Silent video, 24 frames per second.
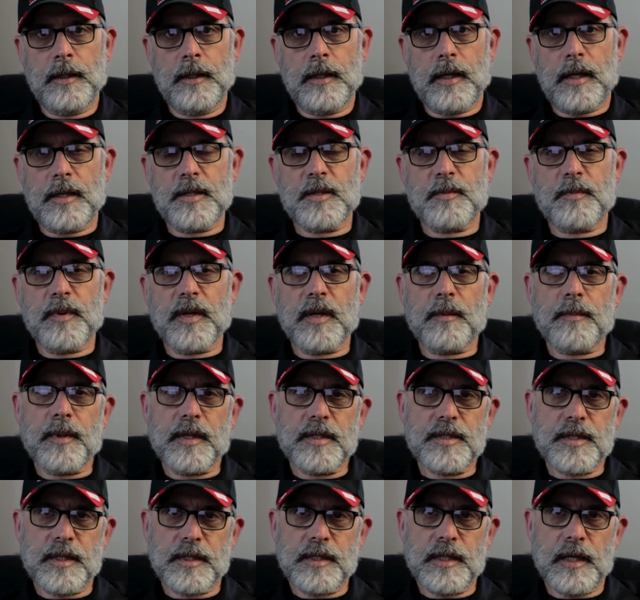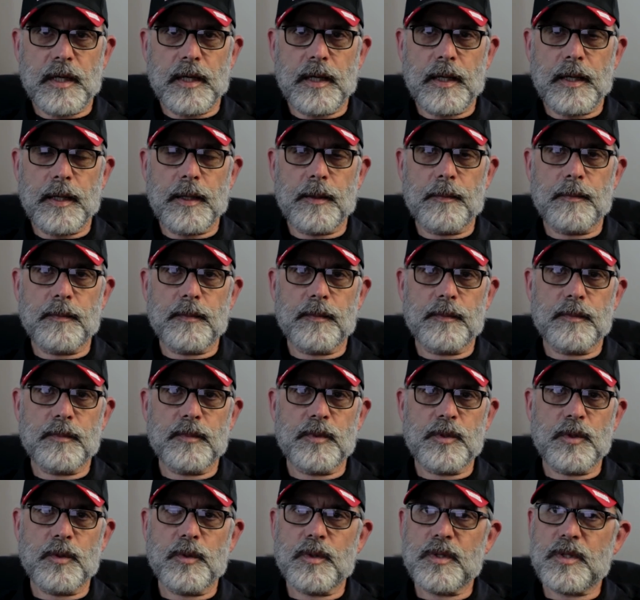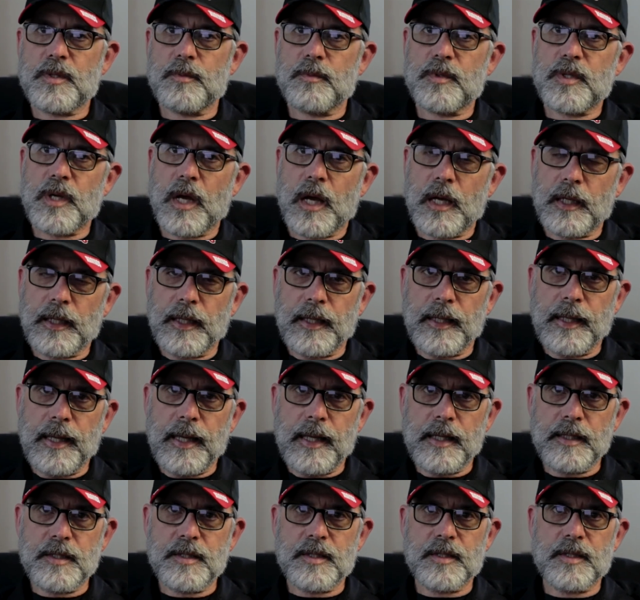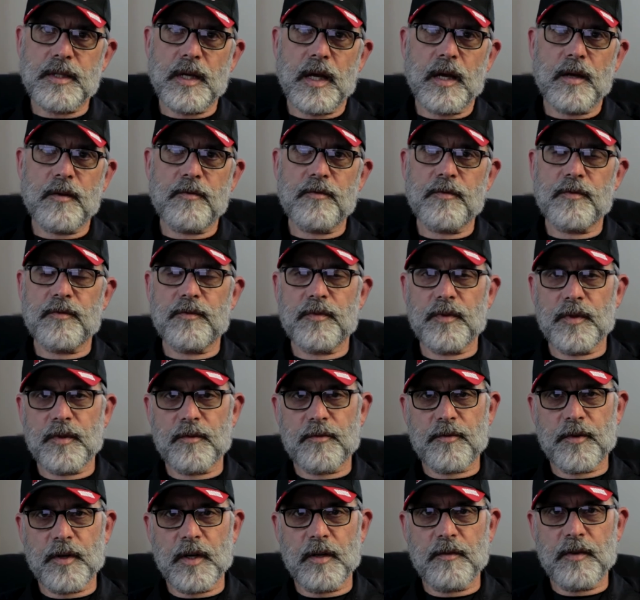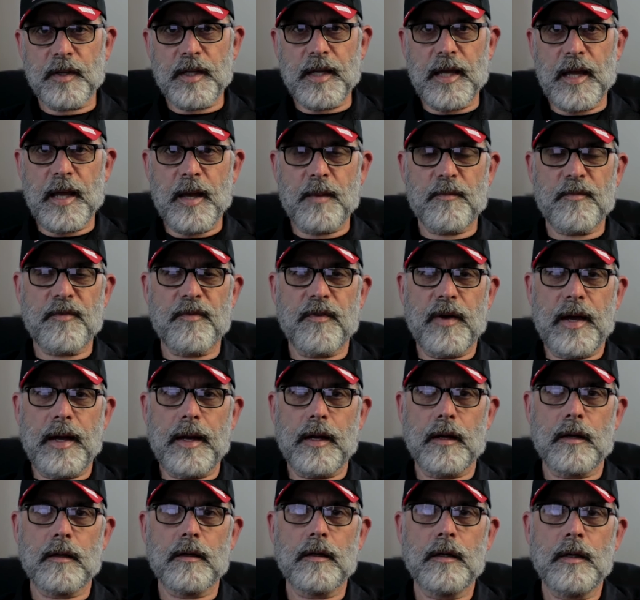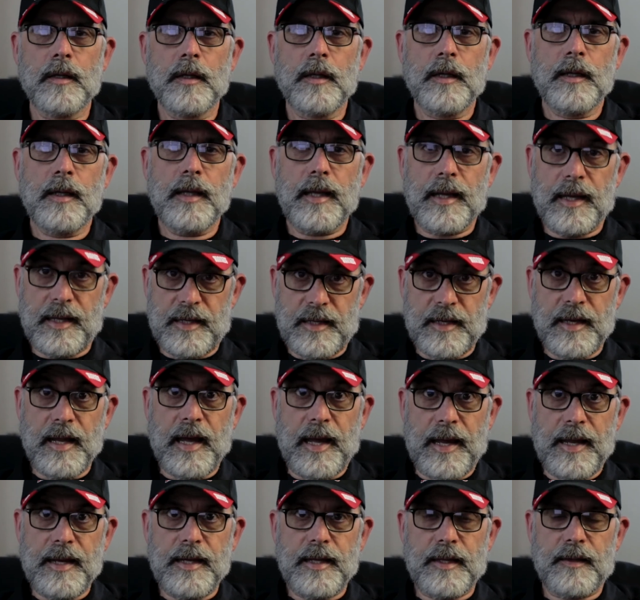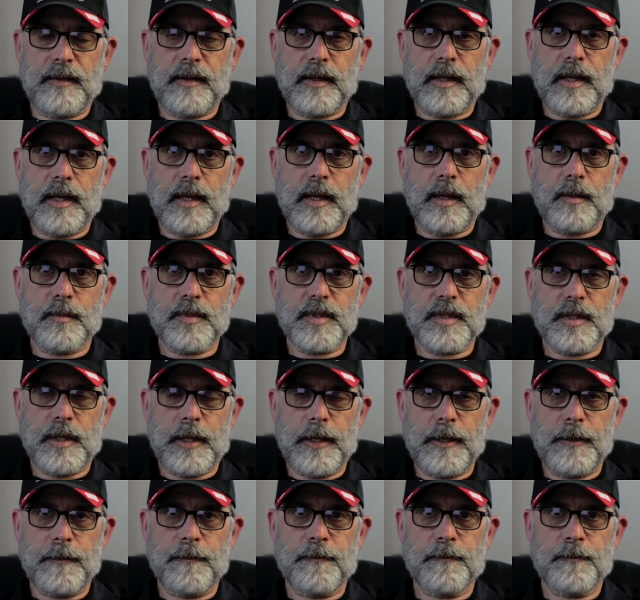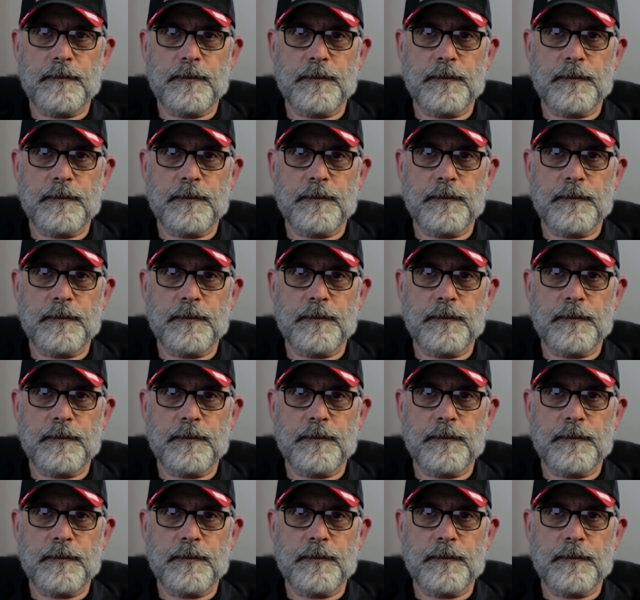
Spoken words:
I spent a bunch of time doing some talking head stuff in front of a campfire at night in the campsite.